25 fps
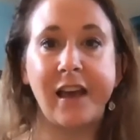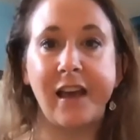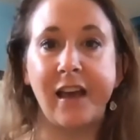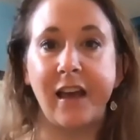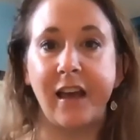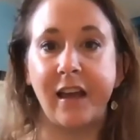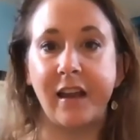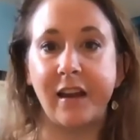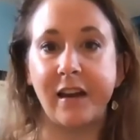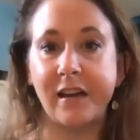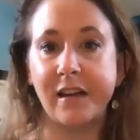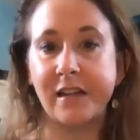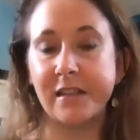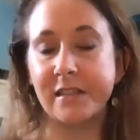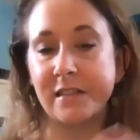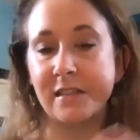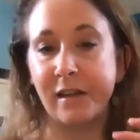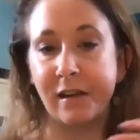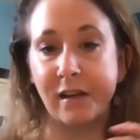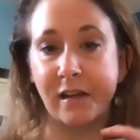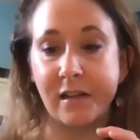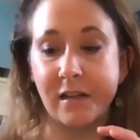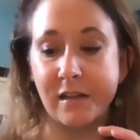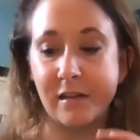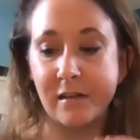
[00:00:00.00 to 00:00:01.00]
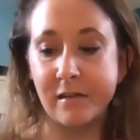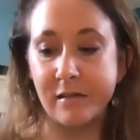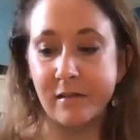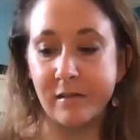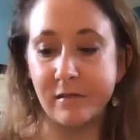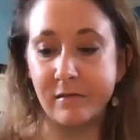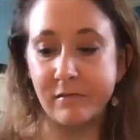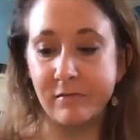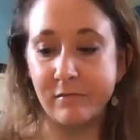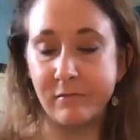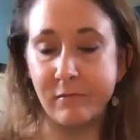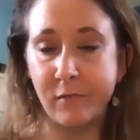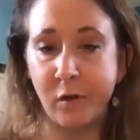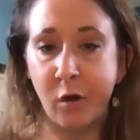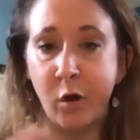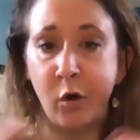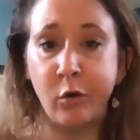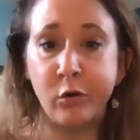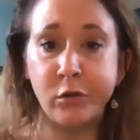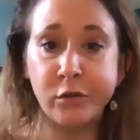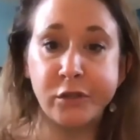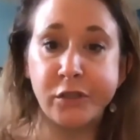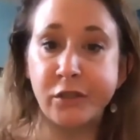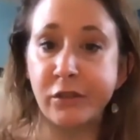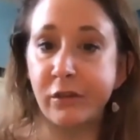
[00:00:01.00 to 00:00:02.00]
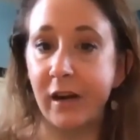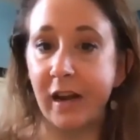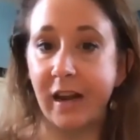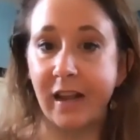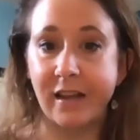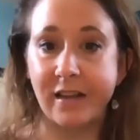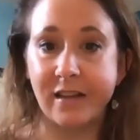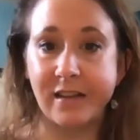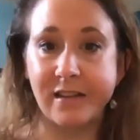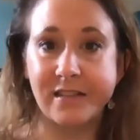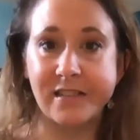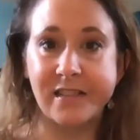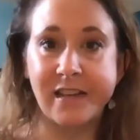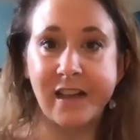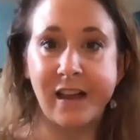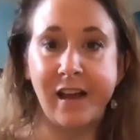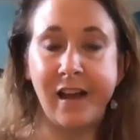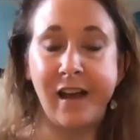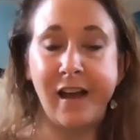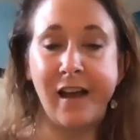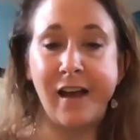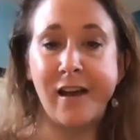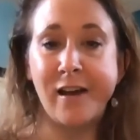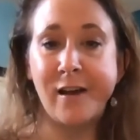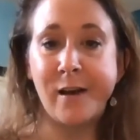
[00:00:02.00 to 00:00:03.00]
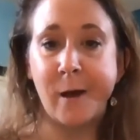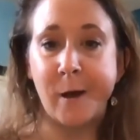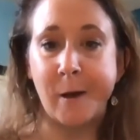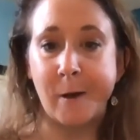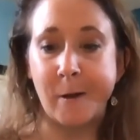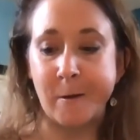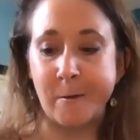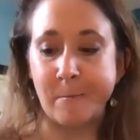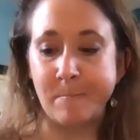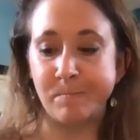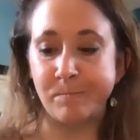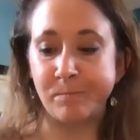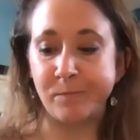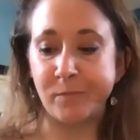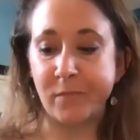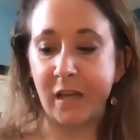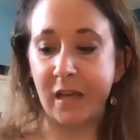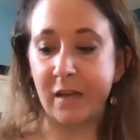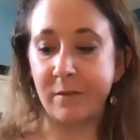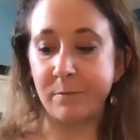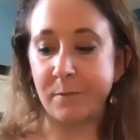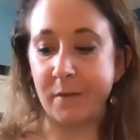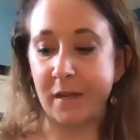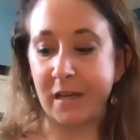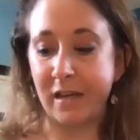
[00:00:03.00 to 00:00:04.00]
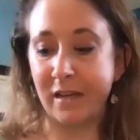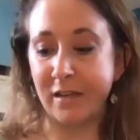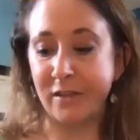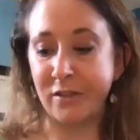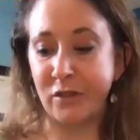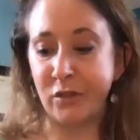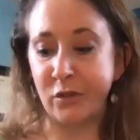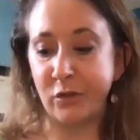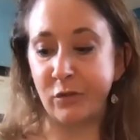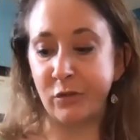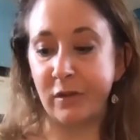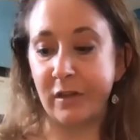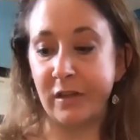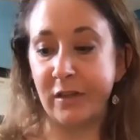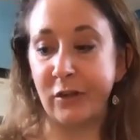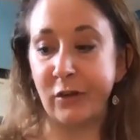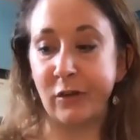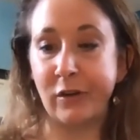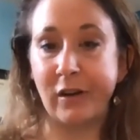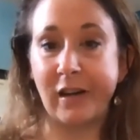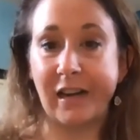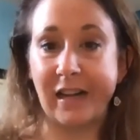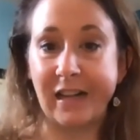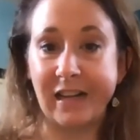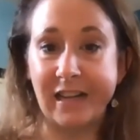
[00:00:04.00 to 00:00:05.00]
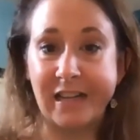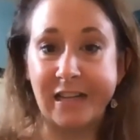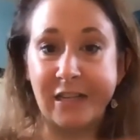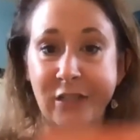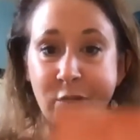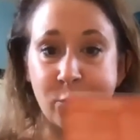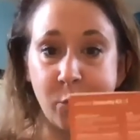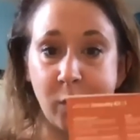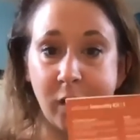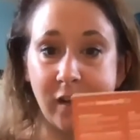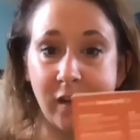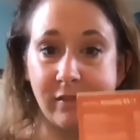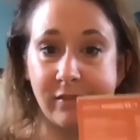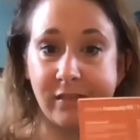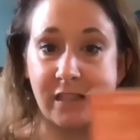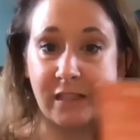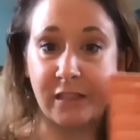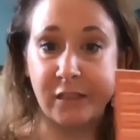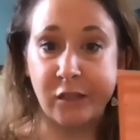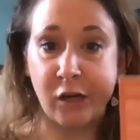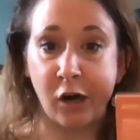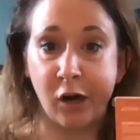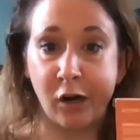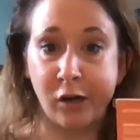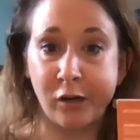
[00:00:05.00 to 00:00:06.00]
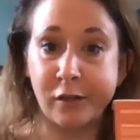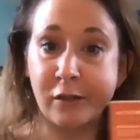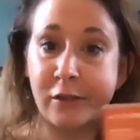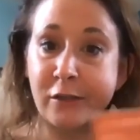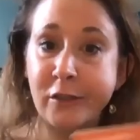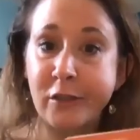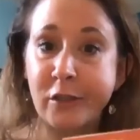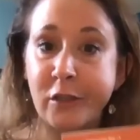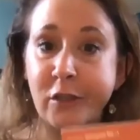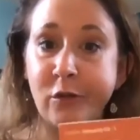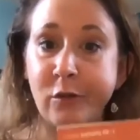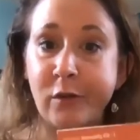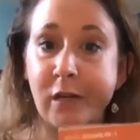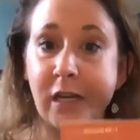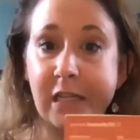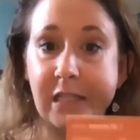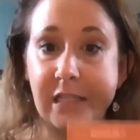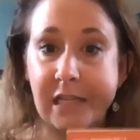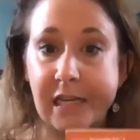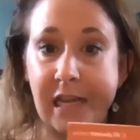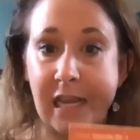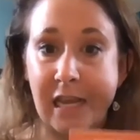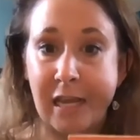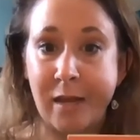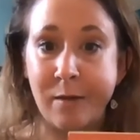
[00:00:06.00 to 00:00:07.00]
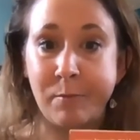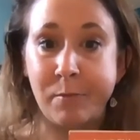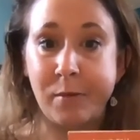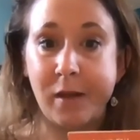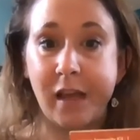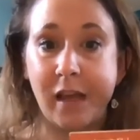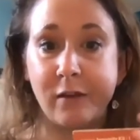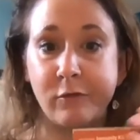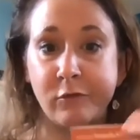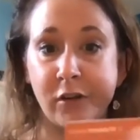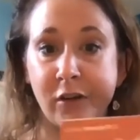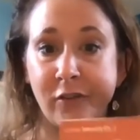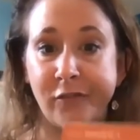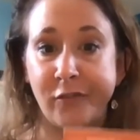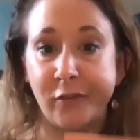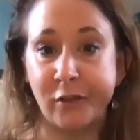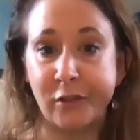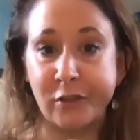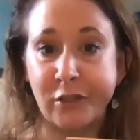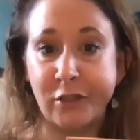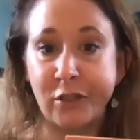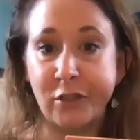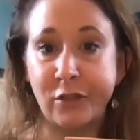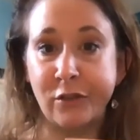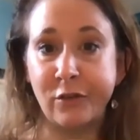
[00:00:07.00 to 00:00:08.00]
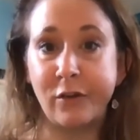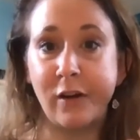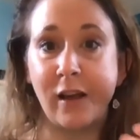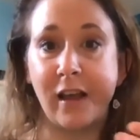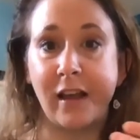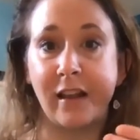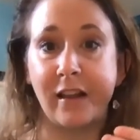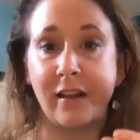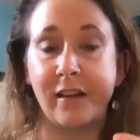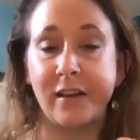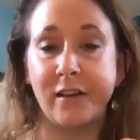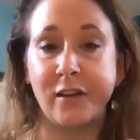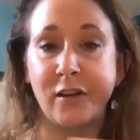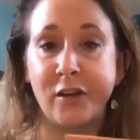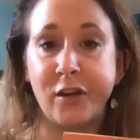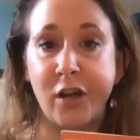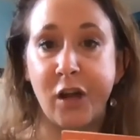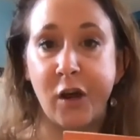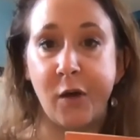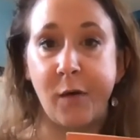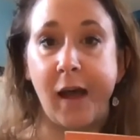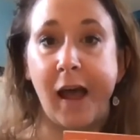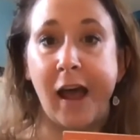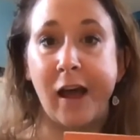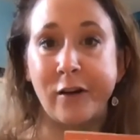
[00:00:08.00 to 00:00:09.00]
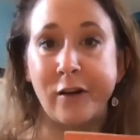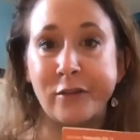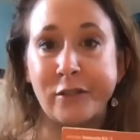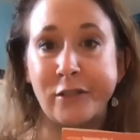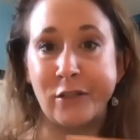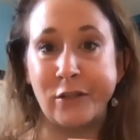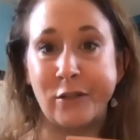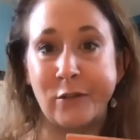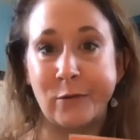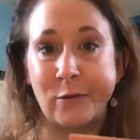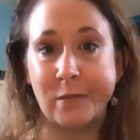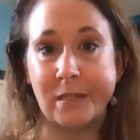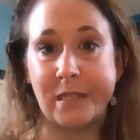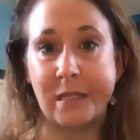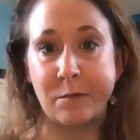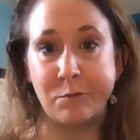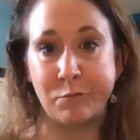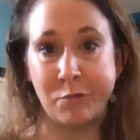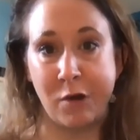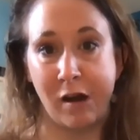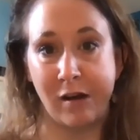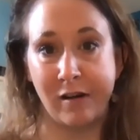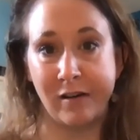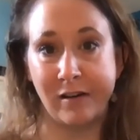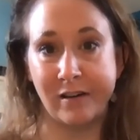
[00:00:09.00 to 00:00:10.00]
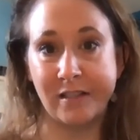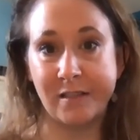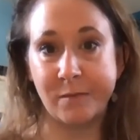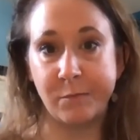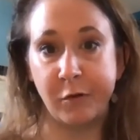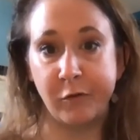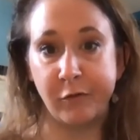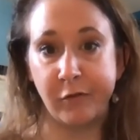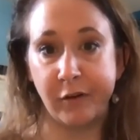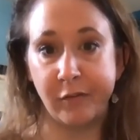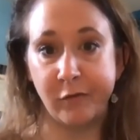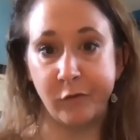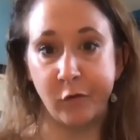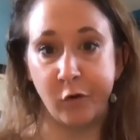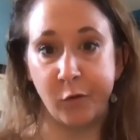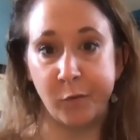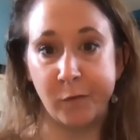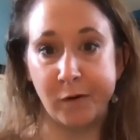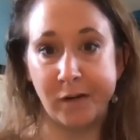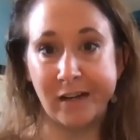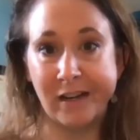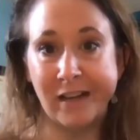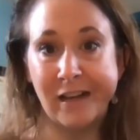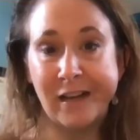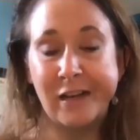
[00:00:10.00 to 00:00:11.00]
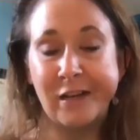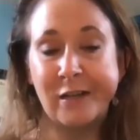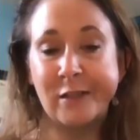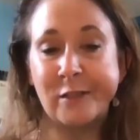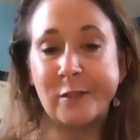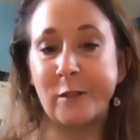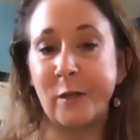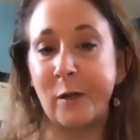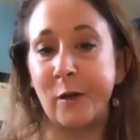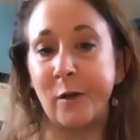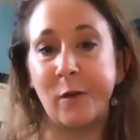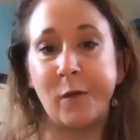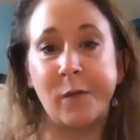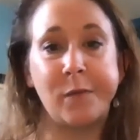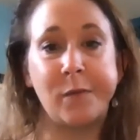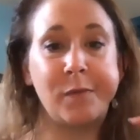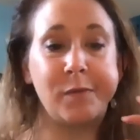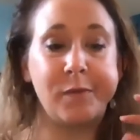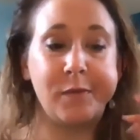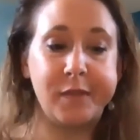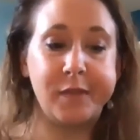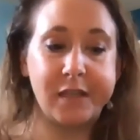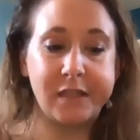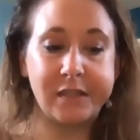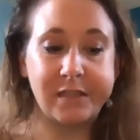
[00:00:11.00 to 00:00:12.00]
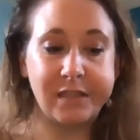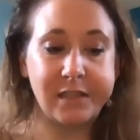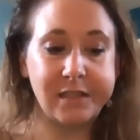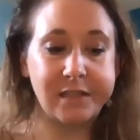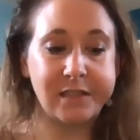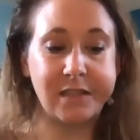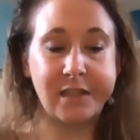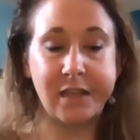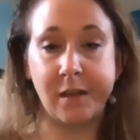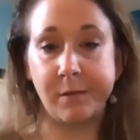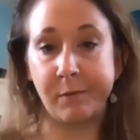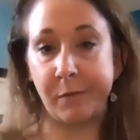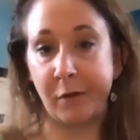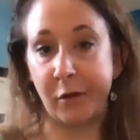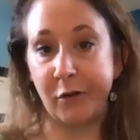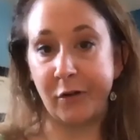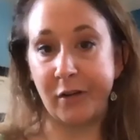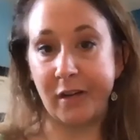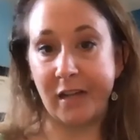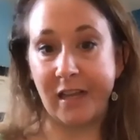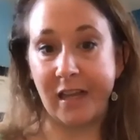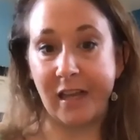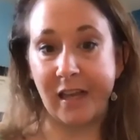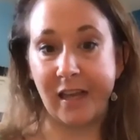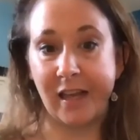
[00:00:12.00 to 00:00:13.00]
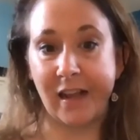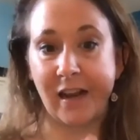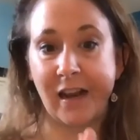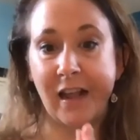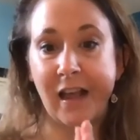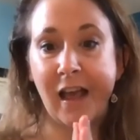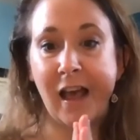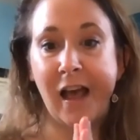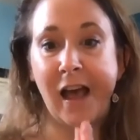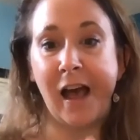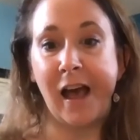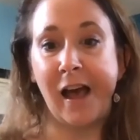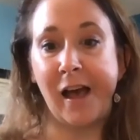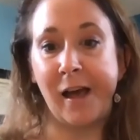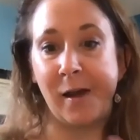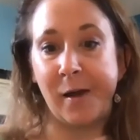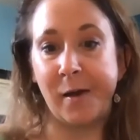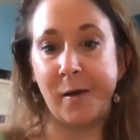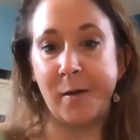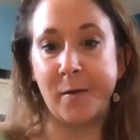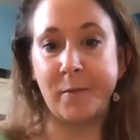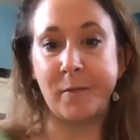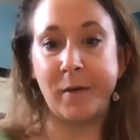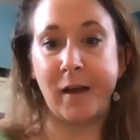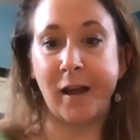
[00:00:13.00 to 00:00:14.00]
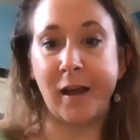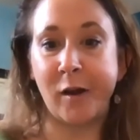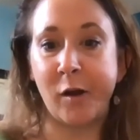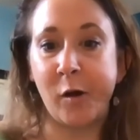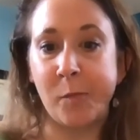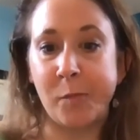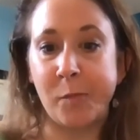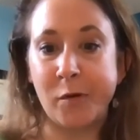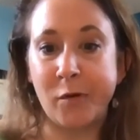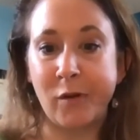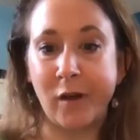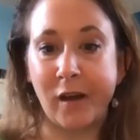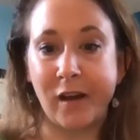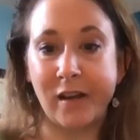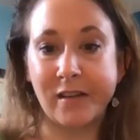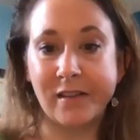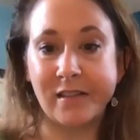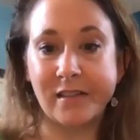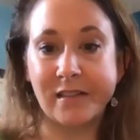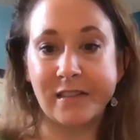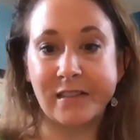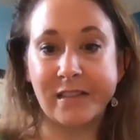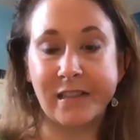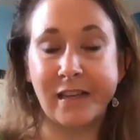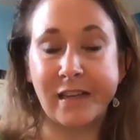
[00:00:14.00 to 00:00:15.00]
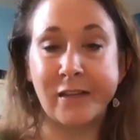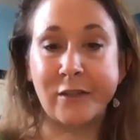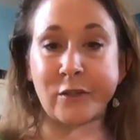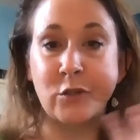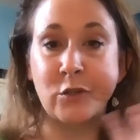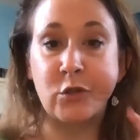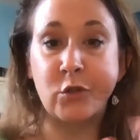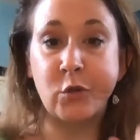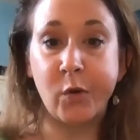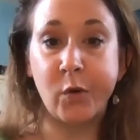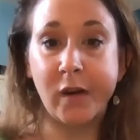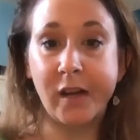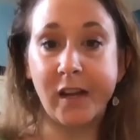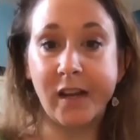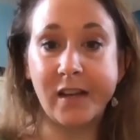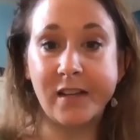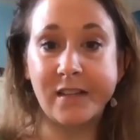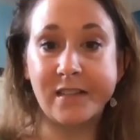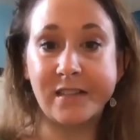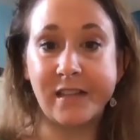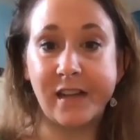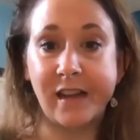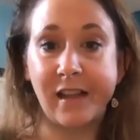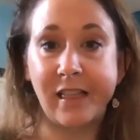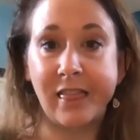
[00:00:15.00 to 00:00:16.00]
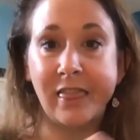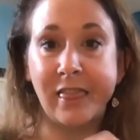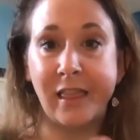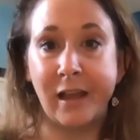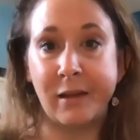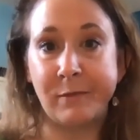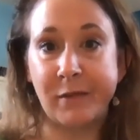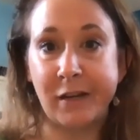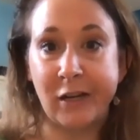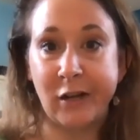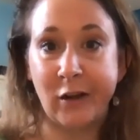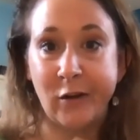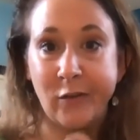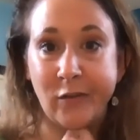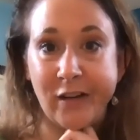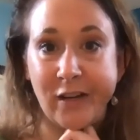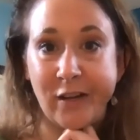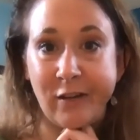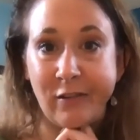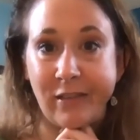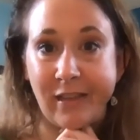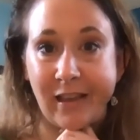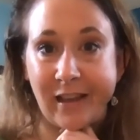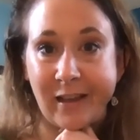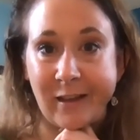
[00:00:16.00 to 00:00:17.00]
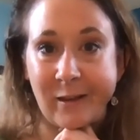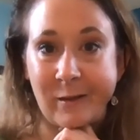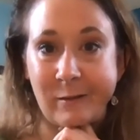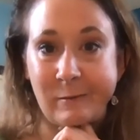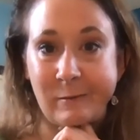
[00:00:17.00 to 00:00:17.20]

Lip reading: and is going to hold your hand, because you're going to, each one of these cards you get to keep and refer to and know how to use these products moving forward. So this is the immunity kit. I hope you guys enjoy it. Let me know what you think.